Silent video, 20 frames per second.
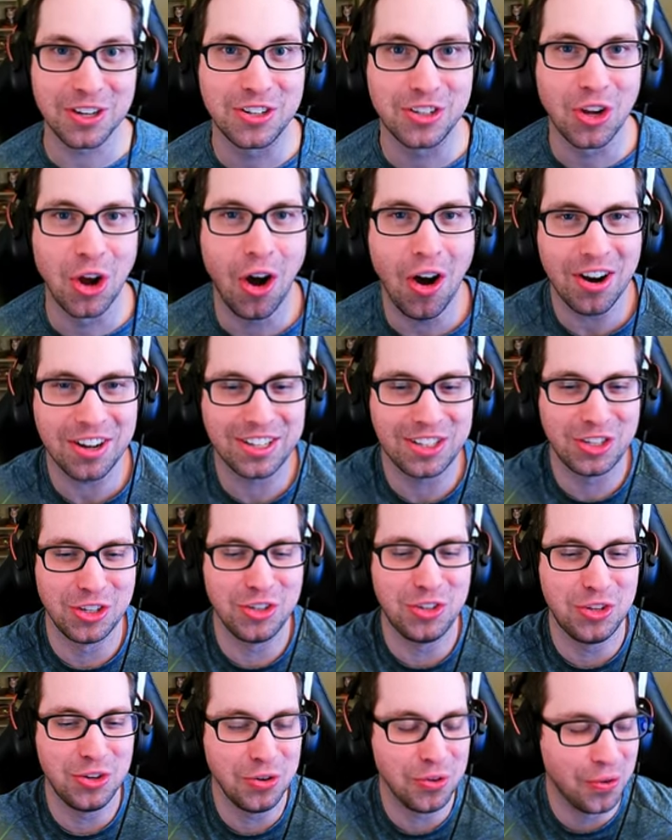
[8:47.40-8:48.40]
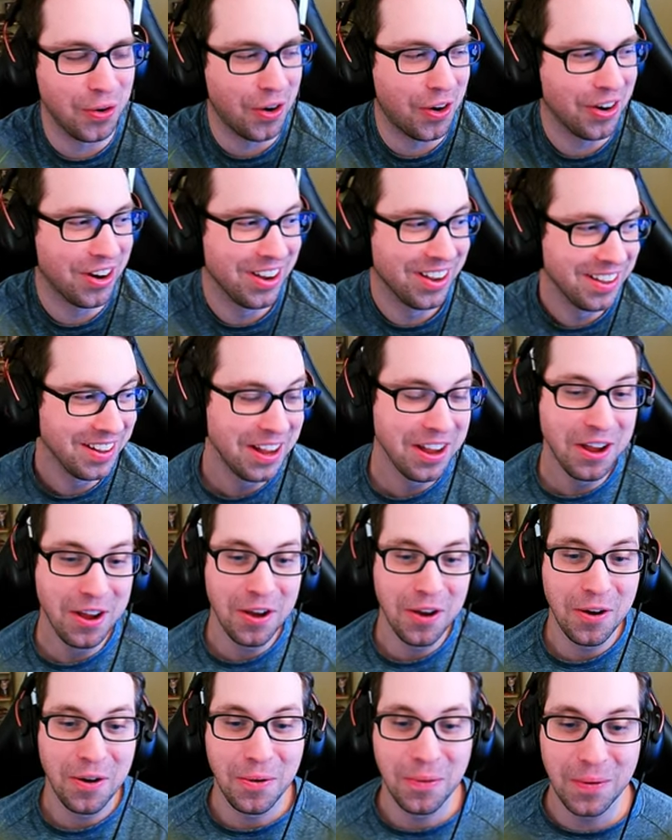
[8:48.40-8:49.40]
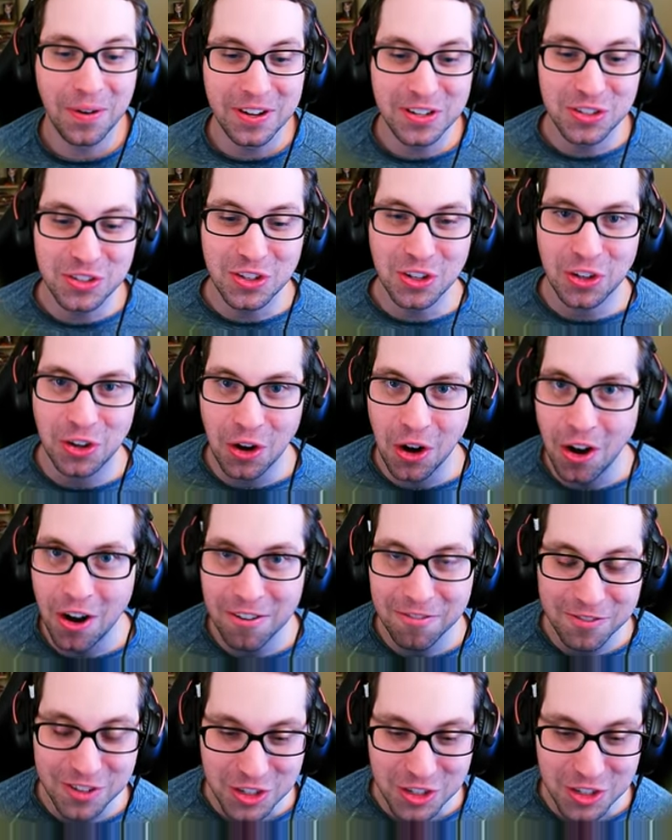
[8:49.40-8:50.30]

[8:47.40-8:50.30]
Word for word: talk to you all was the golf